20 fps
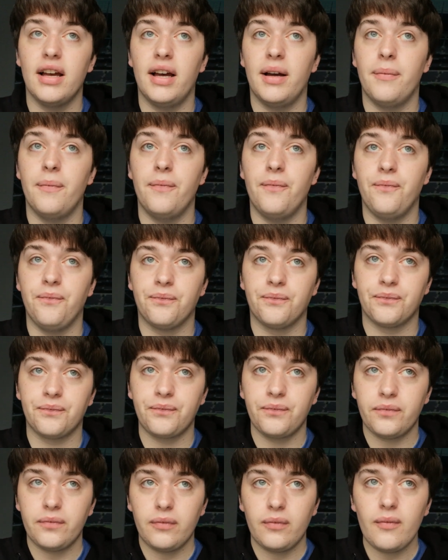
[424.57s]
Um,
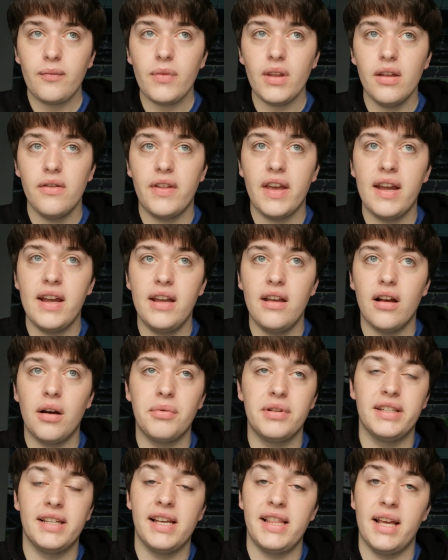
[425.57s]
they I
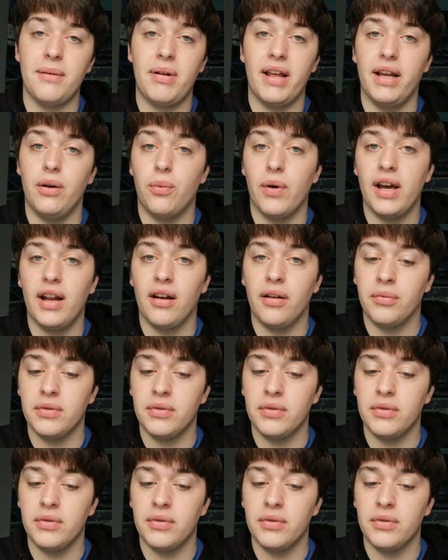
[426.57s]
wouldn't say they played well.